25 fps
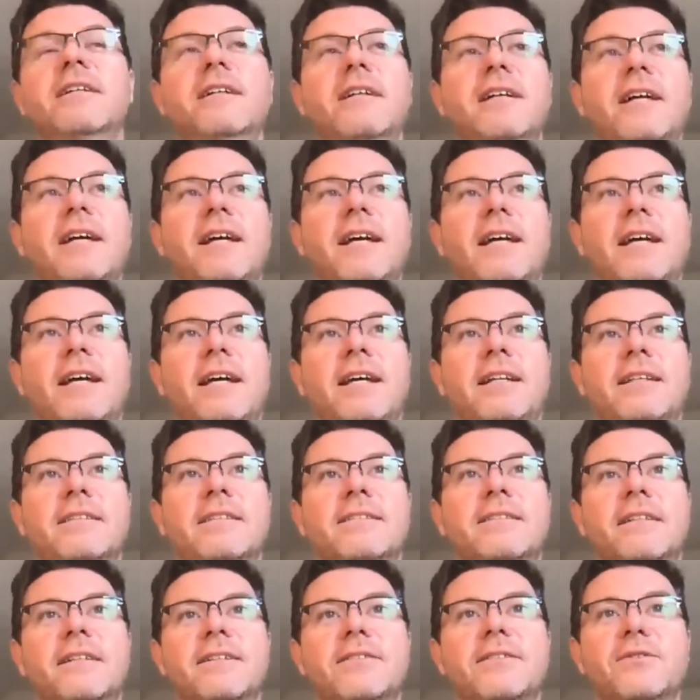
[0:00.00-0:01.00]
and
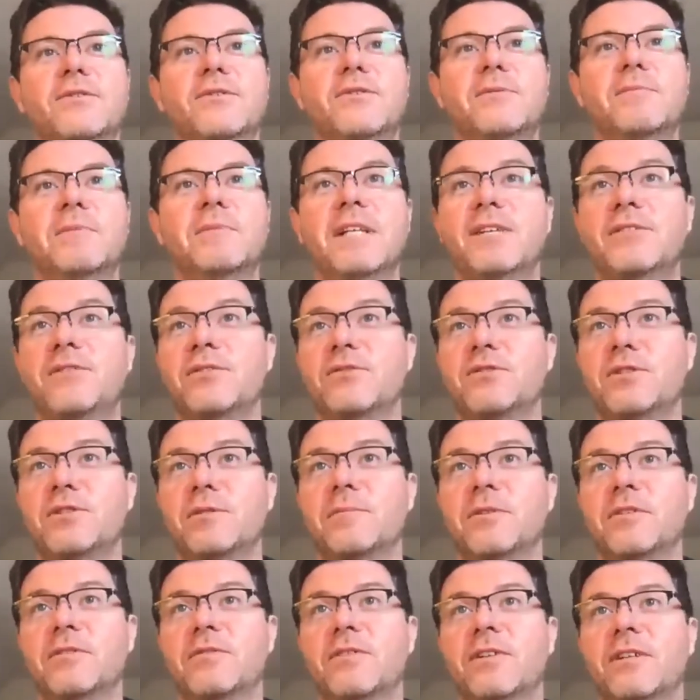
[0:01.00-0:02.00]
do some desert
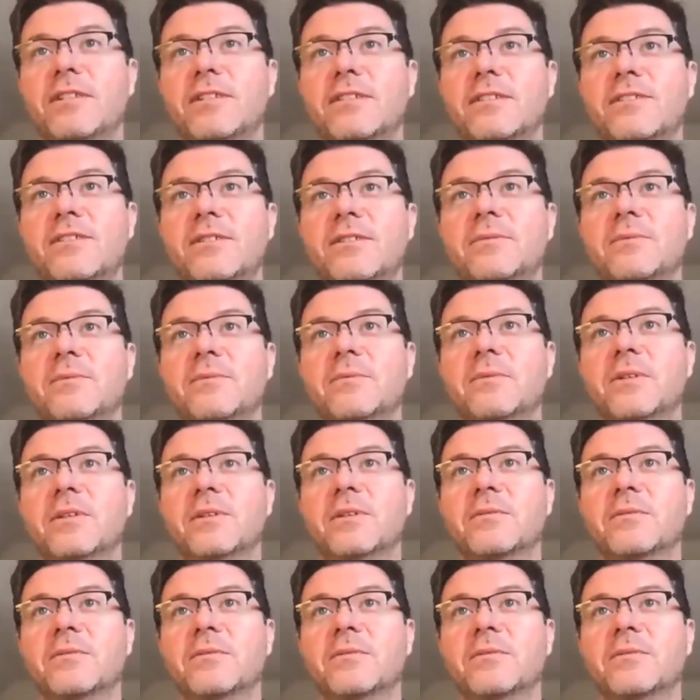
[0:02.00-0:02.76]
geomorphology work,